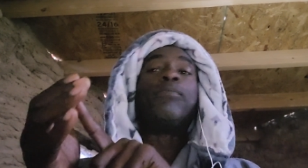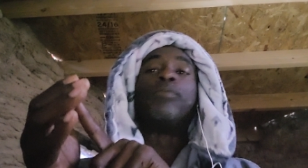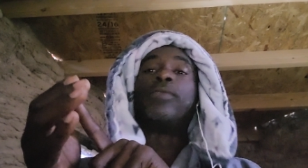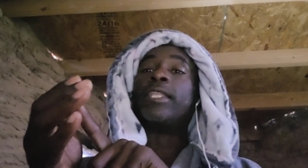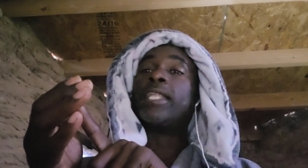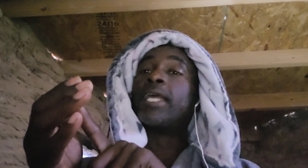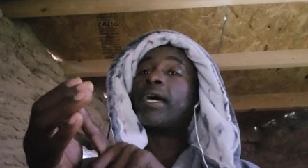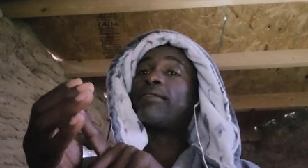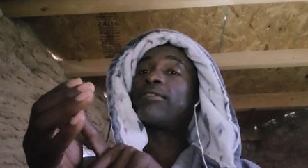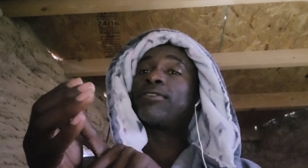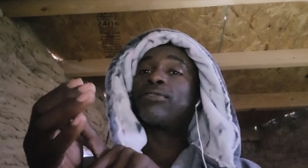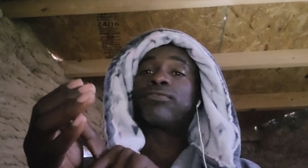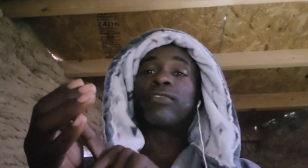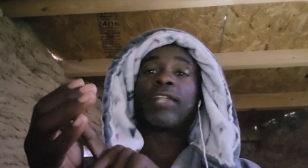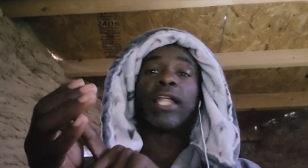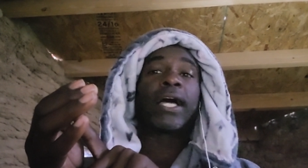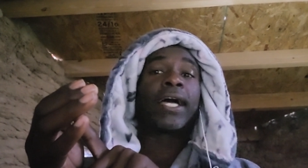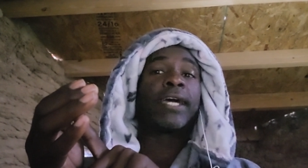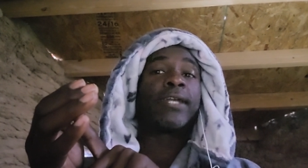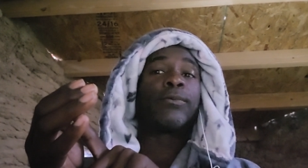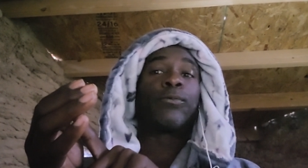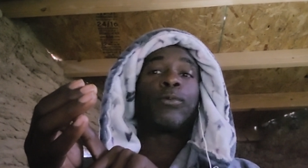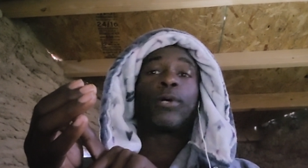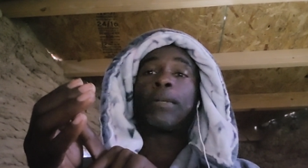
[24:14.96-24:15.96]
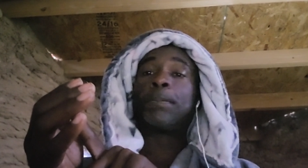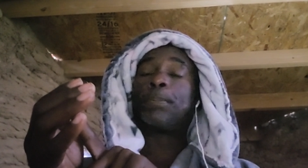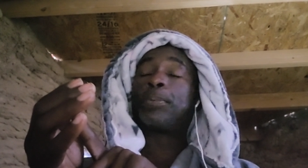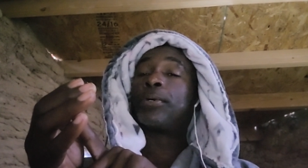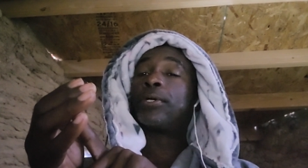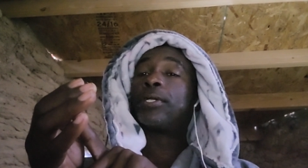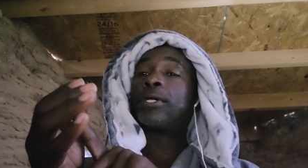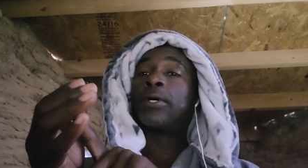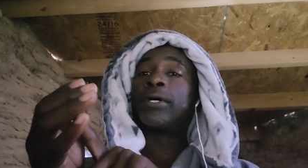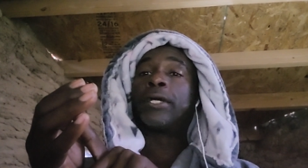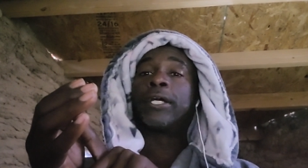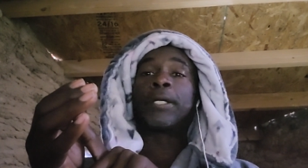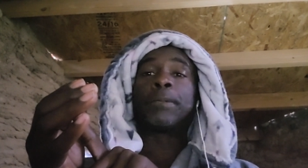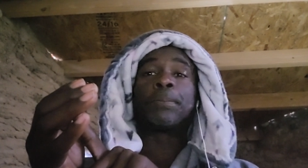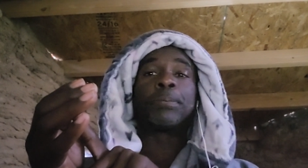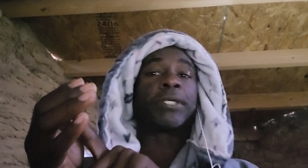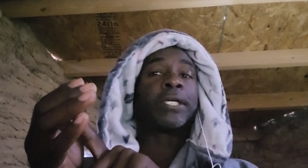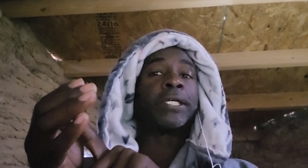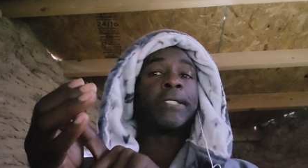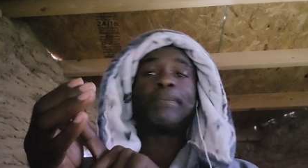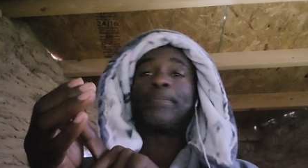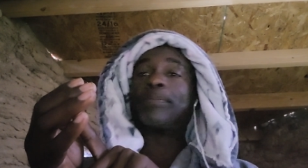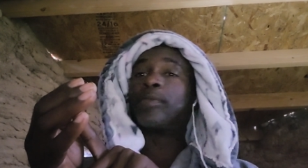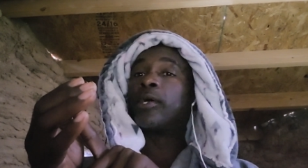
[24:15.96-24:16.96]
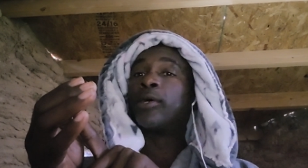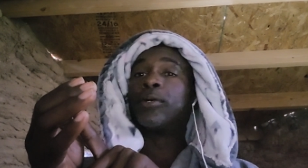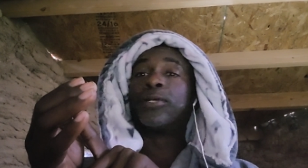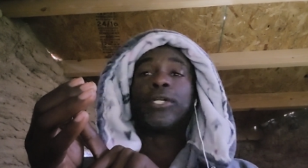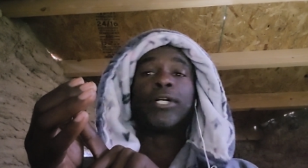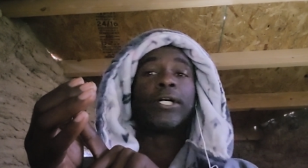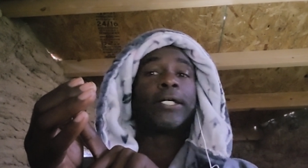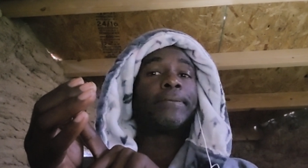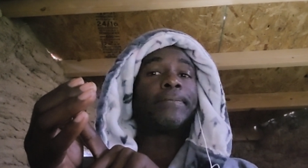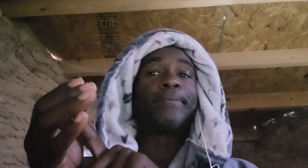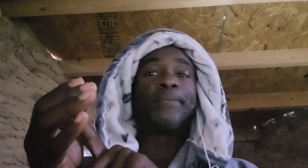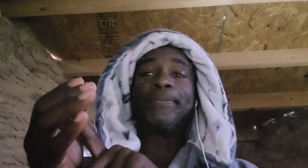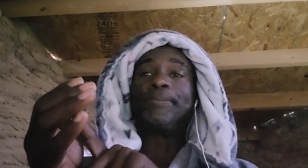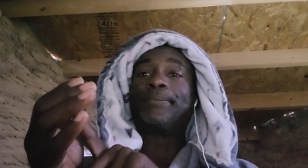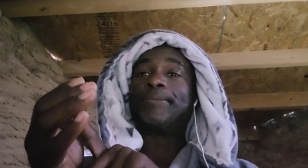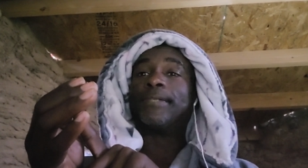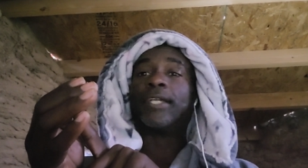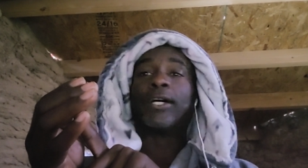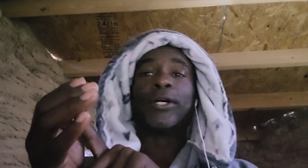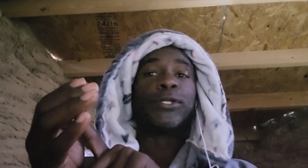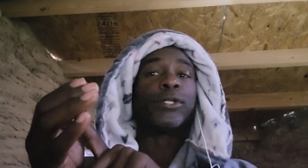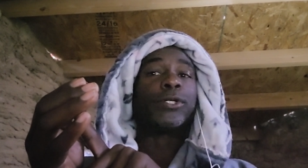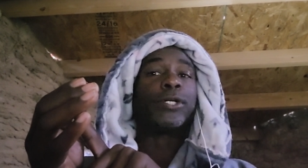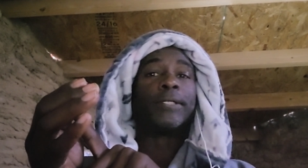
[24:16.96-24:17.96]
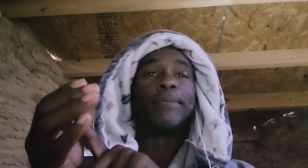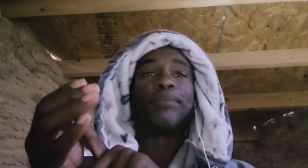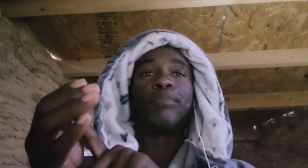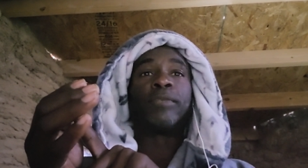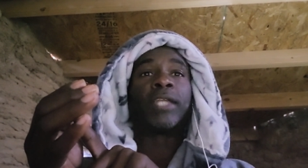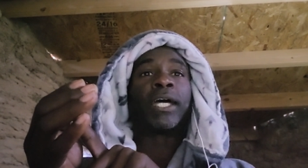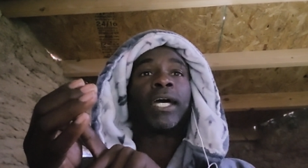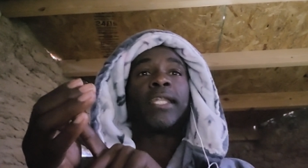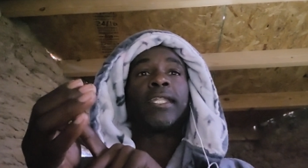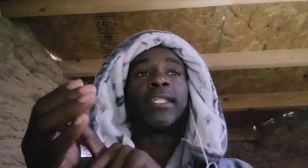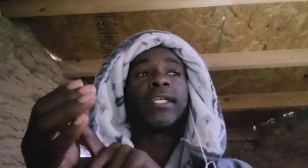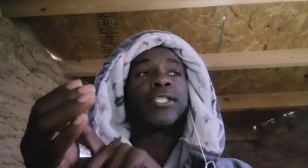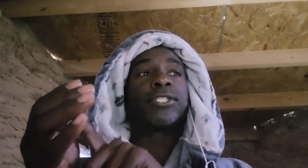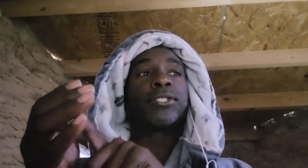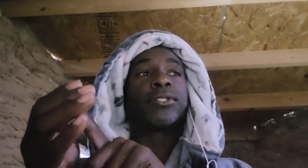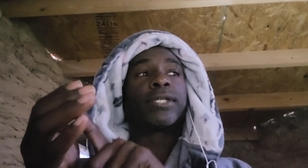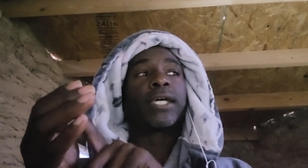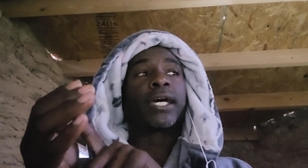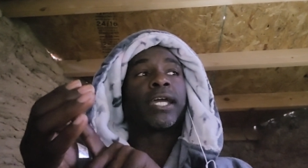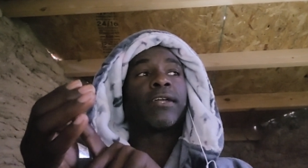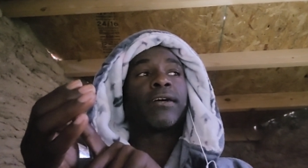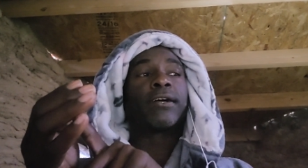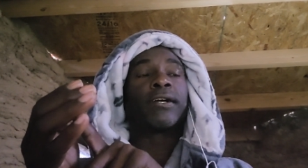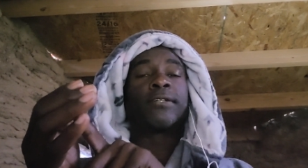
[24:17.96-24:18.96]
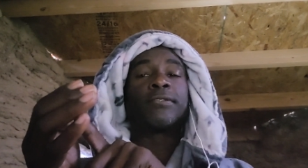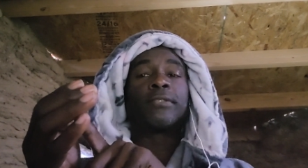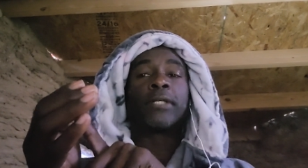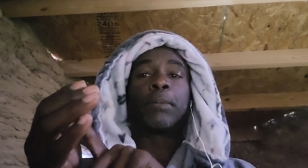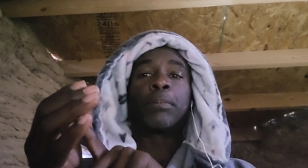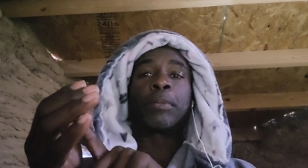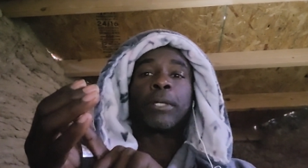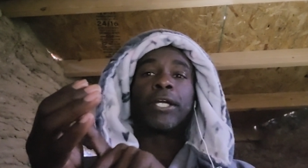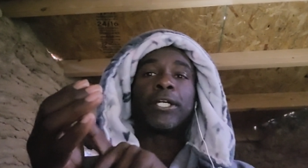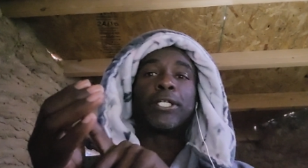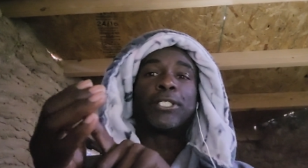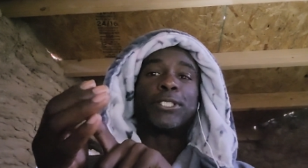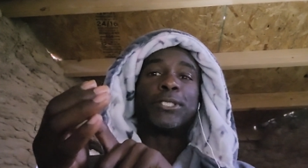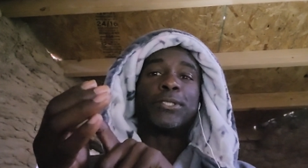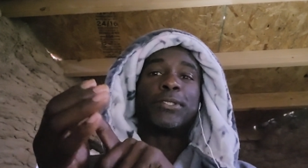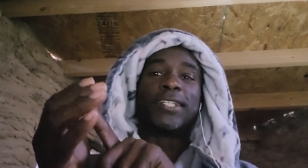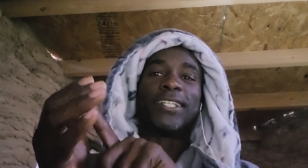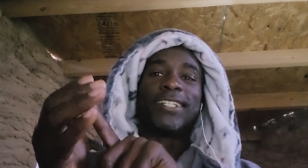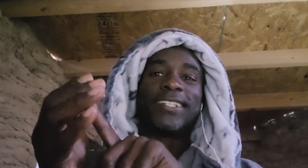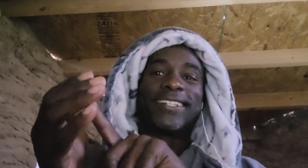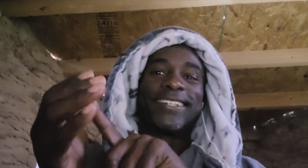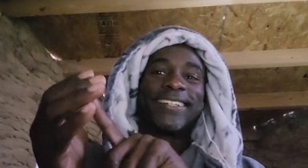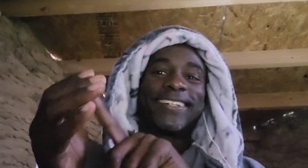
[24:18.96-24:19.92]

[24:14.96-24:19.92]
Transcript: Never fly in a 1.0 airplane. Don't do it. Don't do it. Not unless you got a parachute.